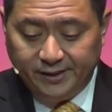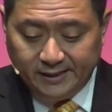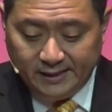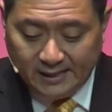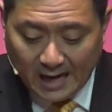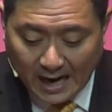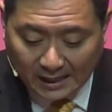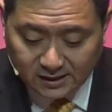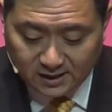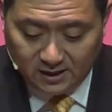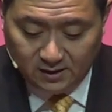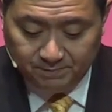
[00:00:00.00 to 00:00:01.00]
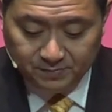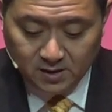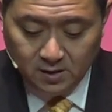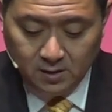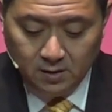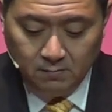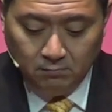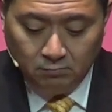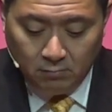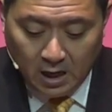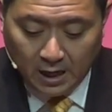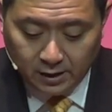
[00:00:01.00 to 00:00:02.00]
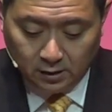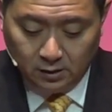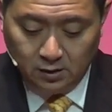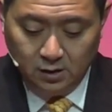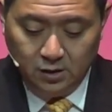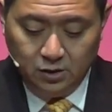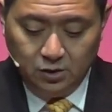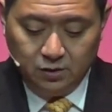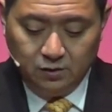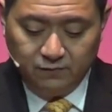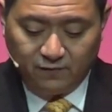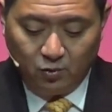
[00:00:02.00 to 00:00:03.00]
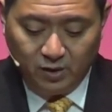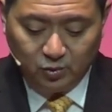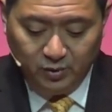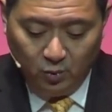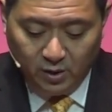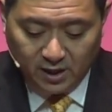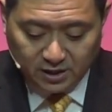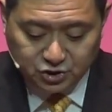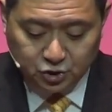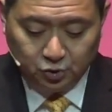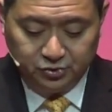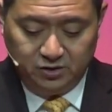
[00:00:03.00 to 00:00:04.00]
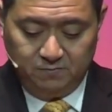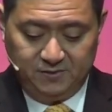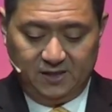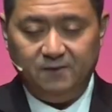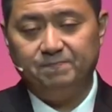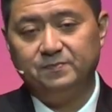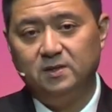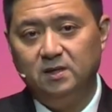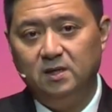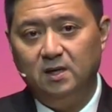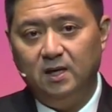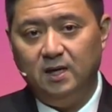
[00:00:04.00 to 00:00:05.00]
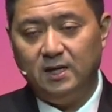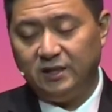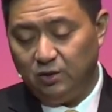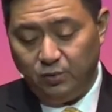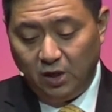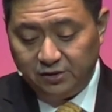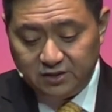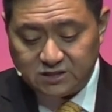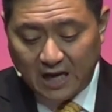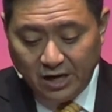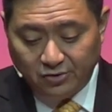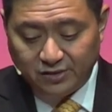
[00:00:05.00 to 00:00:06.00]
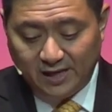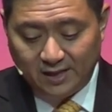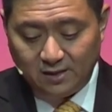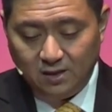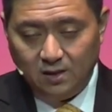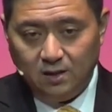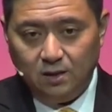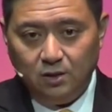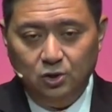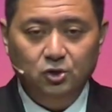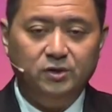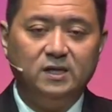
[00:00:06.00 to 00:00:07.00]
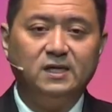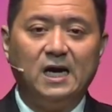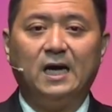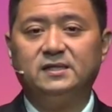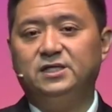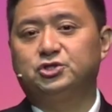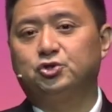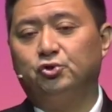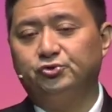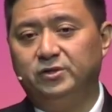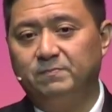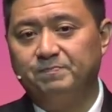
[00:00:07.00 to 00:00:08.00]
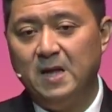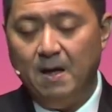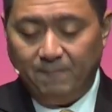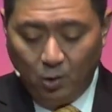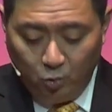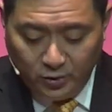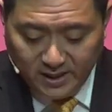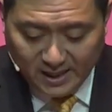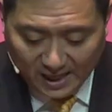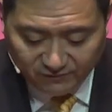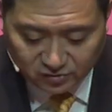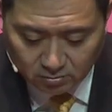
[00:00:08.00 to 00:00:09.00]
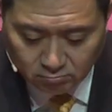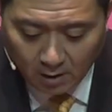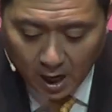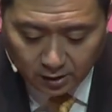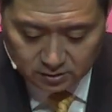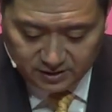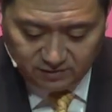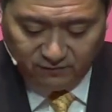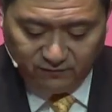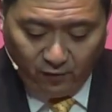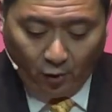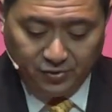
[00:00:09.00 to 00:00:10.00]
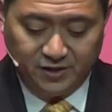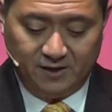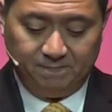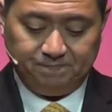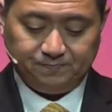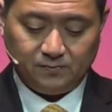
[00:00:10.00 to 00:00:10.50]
and godly model for what we want our children to be. And I think we all desire that good and godly children, but we have to model it for them.